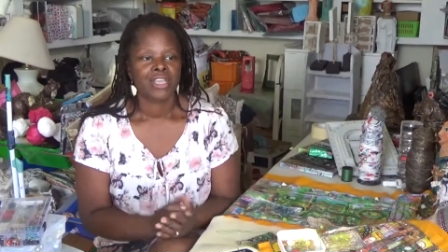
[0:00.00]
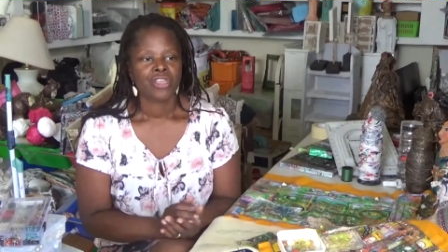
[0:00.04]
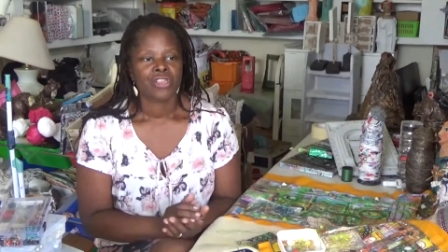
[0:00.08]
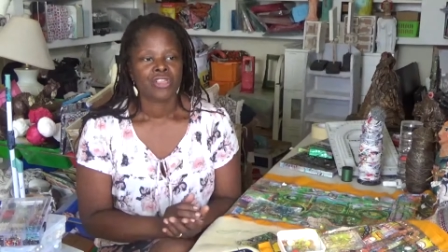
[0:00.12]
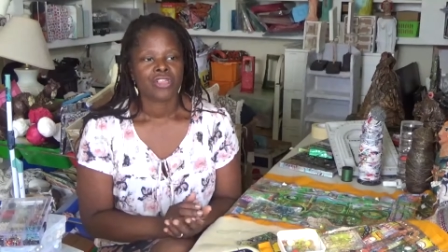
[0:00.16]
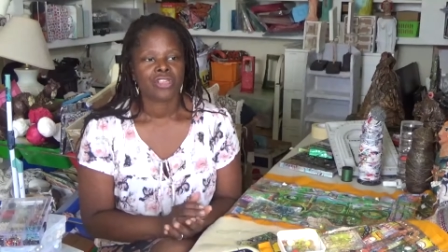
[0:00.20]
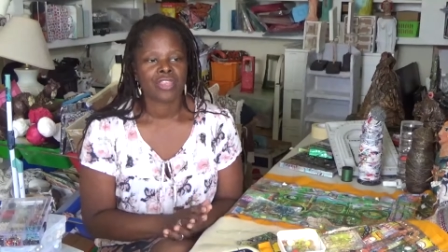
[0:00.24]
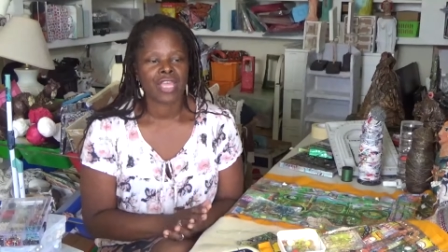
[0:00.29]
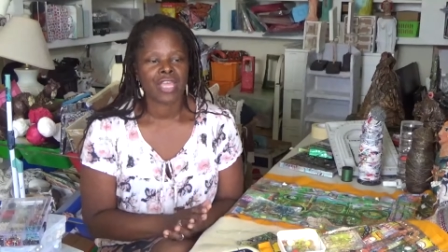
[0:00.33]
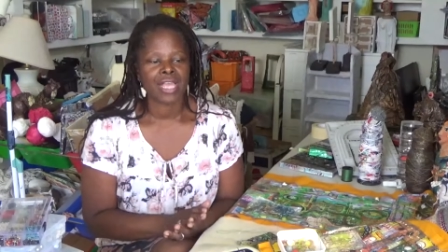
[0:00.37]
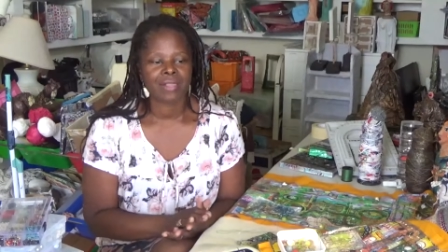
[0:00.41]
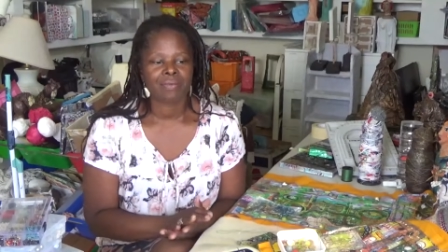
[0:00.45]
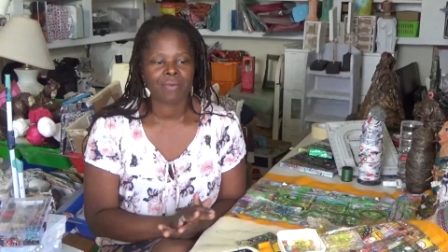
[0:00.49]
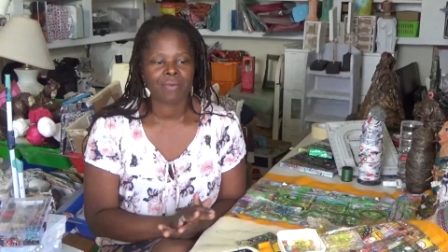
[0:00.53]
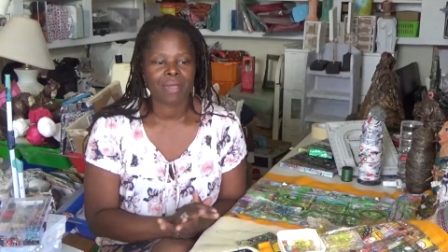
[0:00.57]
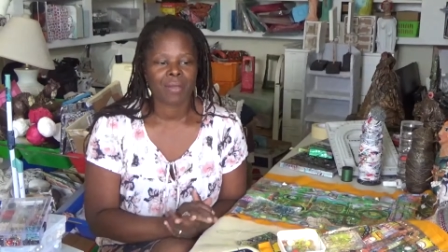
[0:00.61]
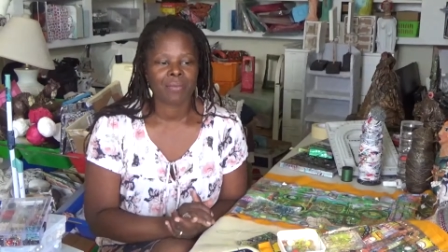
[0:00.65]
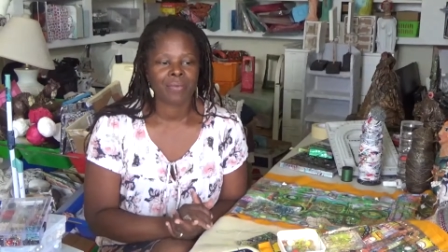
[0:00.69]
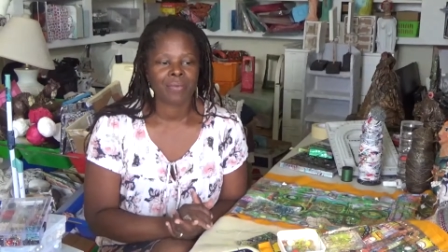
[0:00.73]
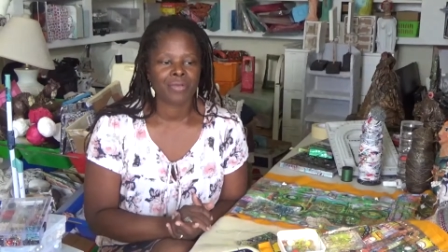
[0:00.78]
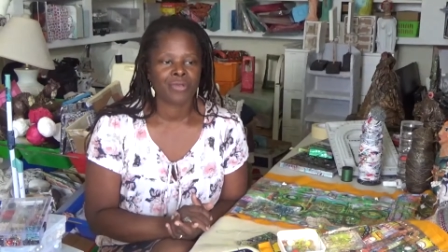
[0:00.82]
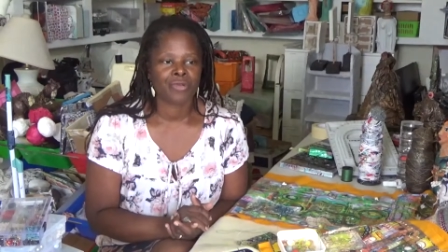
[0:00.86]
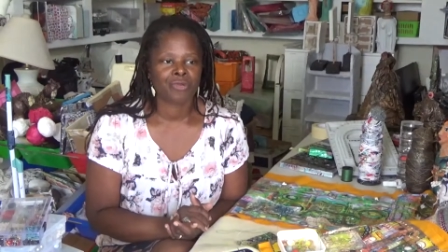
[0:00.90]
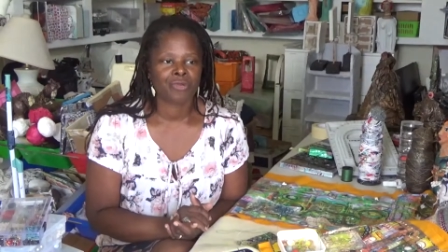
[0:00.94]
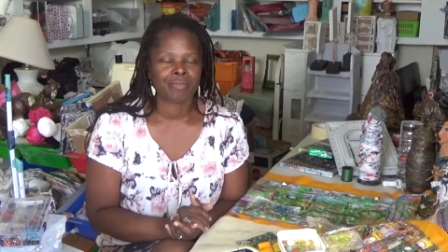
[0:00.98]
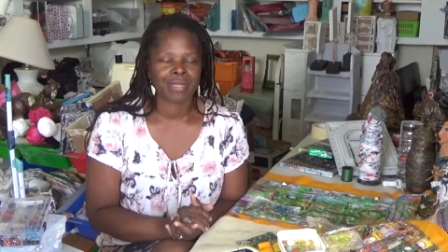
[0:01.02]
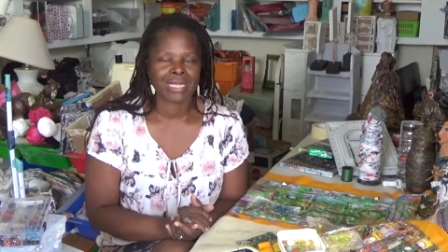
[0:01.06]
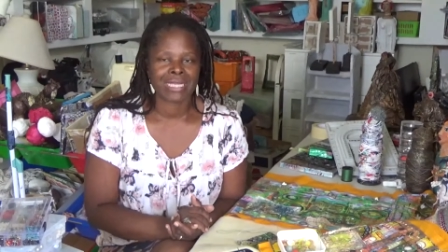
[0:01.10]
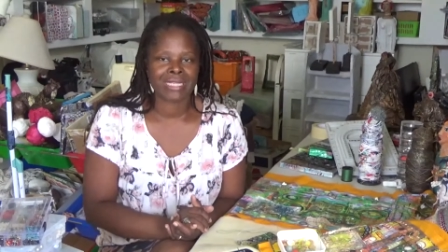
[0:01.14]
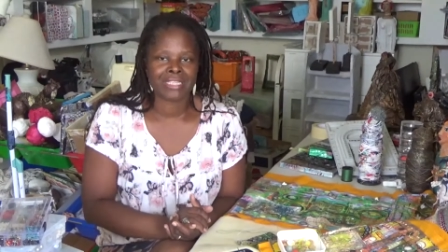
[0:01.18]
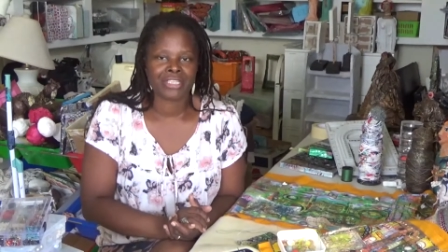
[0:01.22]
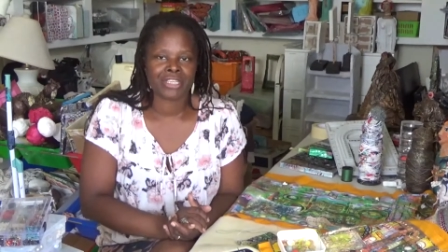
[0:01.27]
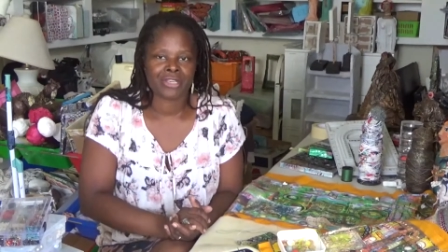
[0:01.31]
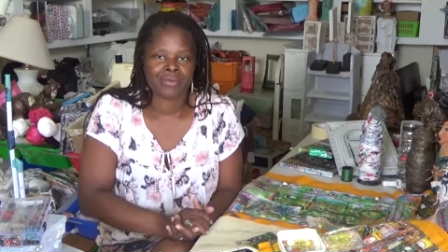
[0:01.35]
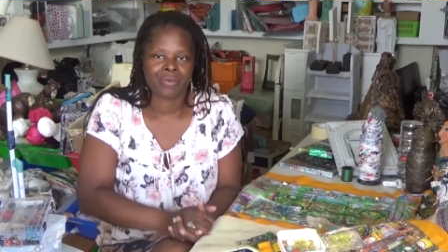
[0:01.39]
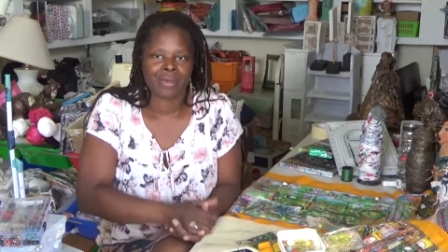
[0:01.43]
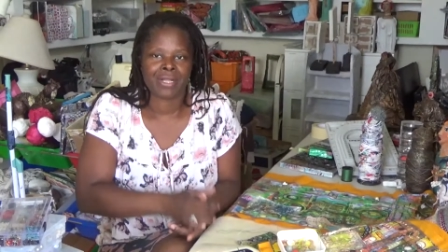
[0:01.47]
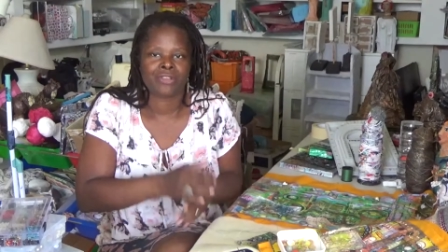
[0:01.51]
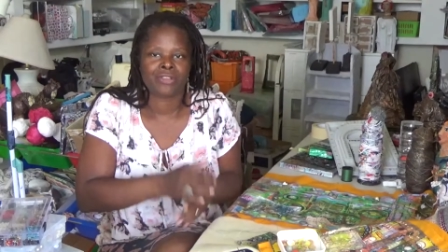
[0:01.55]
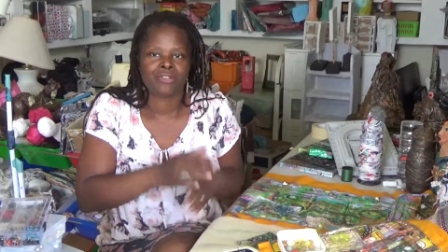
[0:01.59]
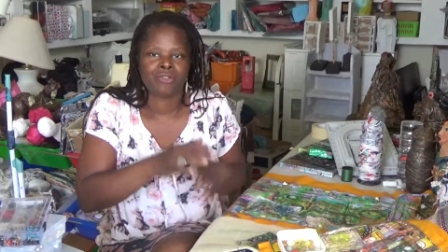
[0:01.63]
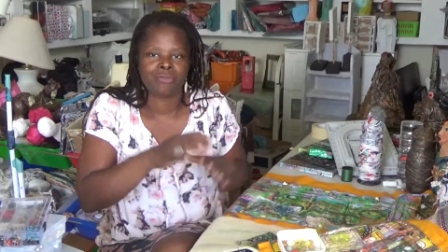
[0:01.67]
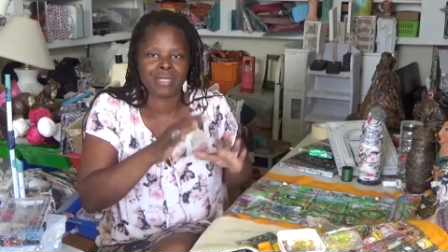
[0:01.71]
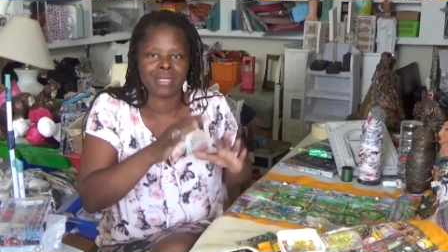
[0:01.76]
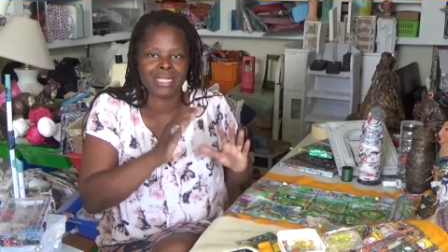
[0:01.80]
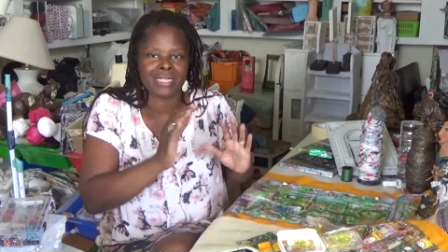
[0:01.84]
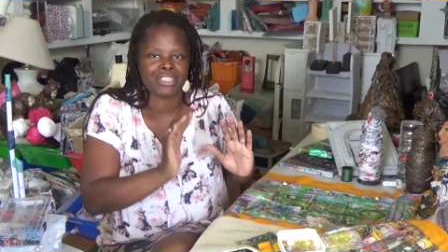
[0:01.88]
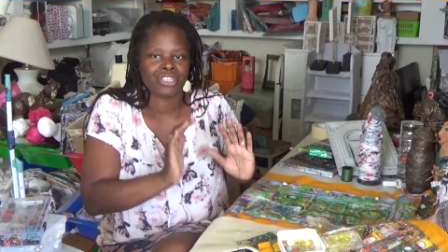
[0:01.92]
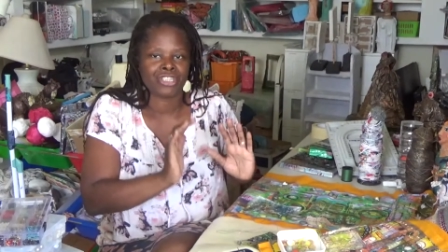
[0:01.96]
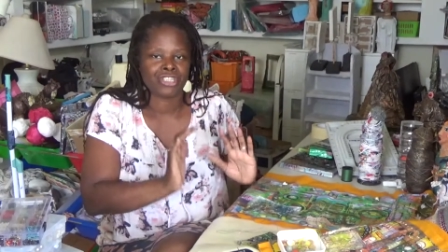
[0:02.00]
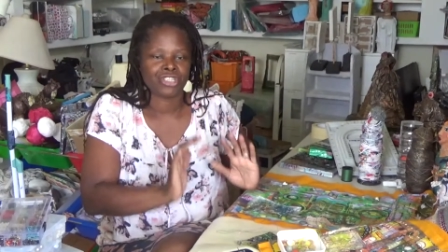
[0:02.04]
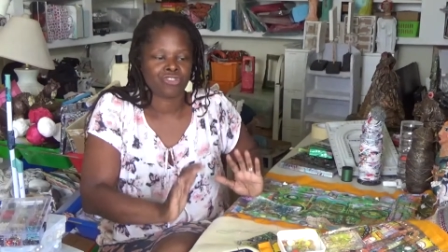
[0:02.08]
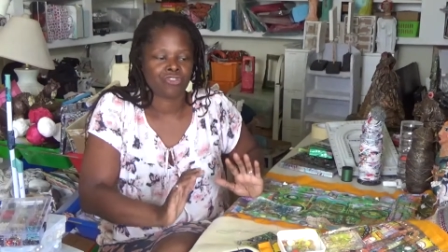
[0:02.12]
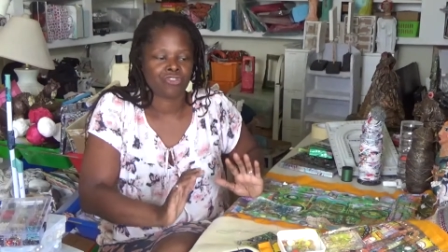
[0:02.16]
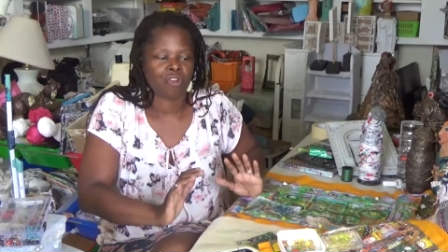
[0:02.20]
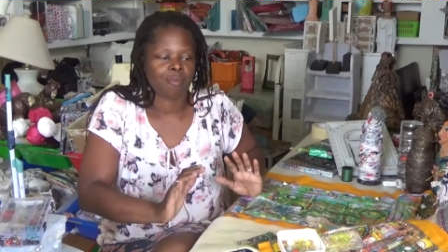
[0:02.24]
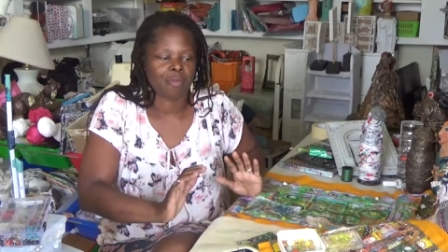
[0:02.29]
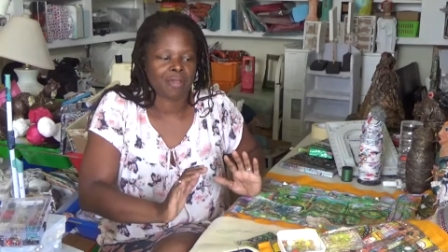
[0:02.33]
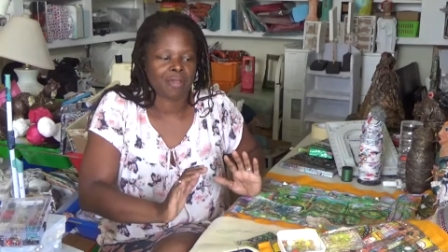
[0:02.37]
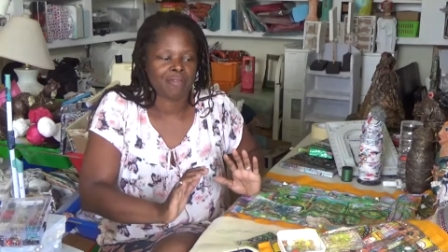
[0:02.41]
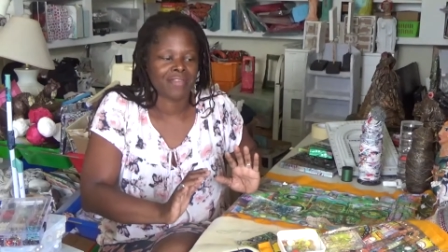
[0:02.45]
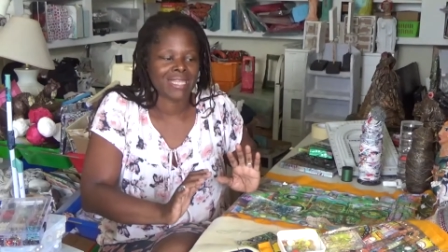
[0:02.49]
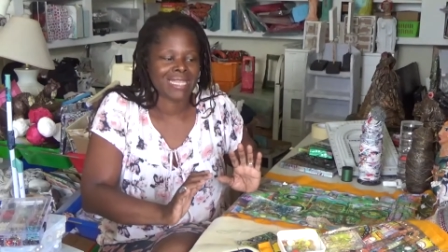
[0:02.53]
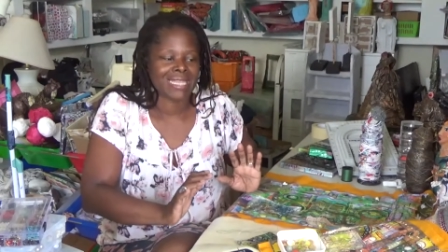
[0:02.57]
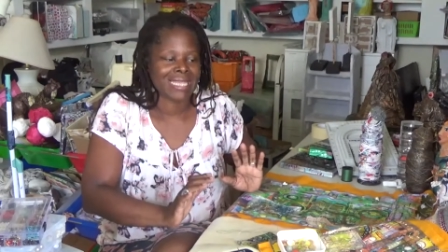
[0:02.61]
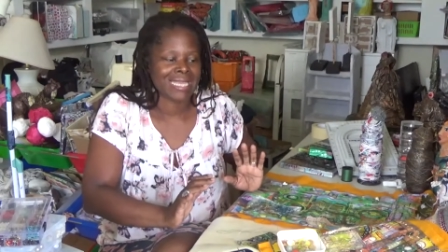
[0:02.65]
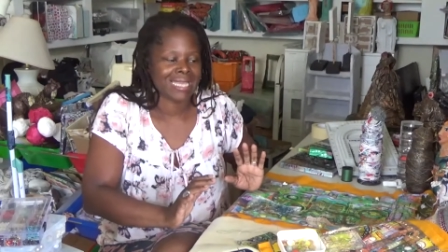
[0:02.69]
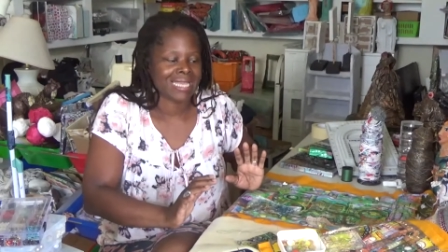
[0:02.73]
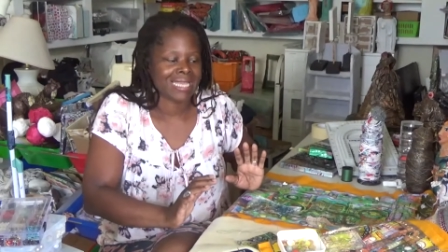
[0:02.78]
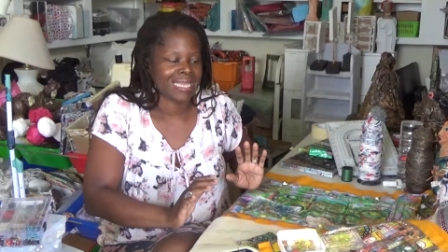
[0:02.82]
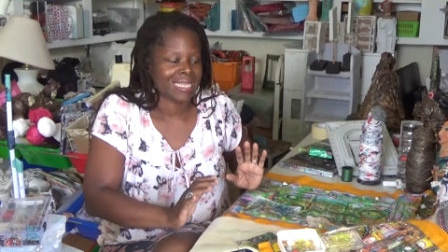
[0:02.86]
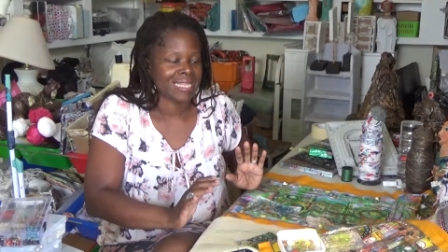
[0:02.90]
So that's what I would normally do. I'd normally just drop everything